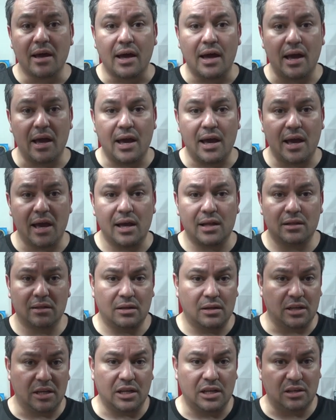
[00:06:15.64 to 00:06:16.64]
and
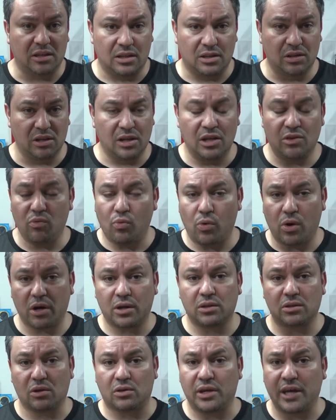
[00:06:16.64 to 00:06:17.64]
it, it
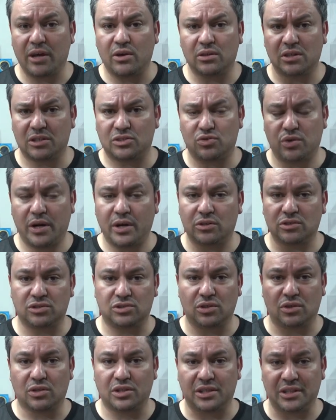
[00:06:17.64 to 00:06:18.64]
worked okay on the trail
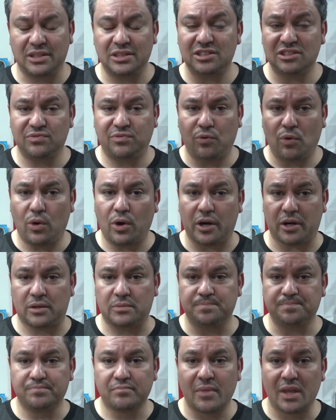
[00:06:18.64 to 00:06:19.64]
so this fork
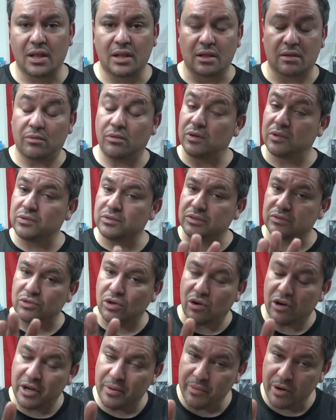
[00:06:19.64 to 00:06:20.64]
oh,
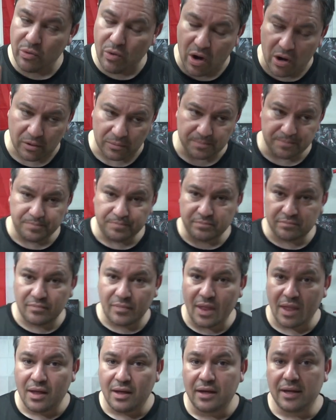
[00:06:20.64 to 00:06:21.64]
don't get me wrong
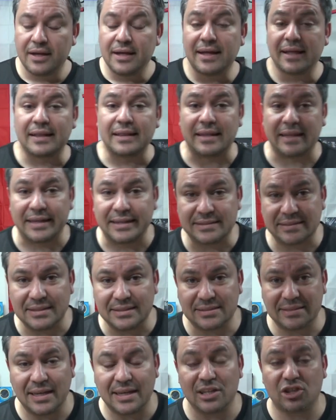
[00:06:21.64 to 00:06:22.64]
this
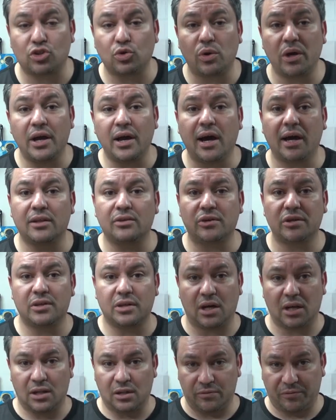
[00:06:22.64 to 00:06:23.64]
is a
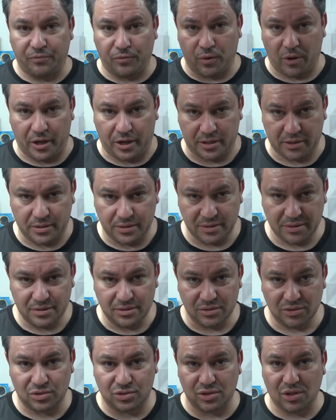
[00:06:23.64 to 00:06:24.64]
$300 fork
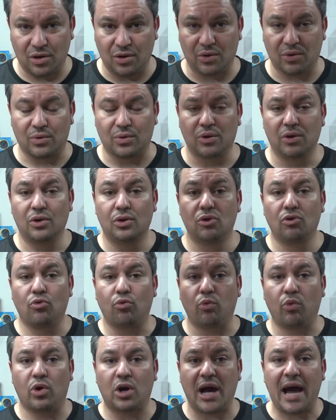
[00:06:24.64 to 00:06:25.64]
so
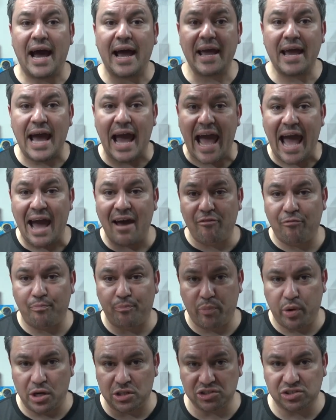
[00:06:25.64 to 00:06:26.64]
would I have
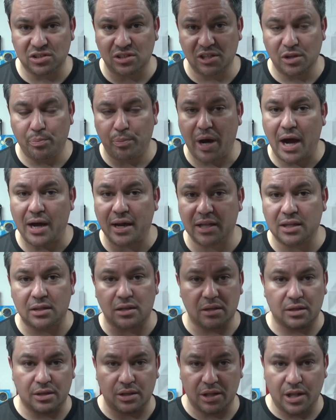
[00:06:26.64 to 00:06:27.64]
personally bought it?
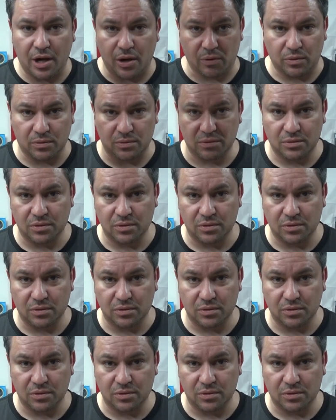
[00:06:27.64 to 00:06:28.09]
No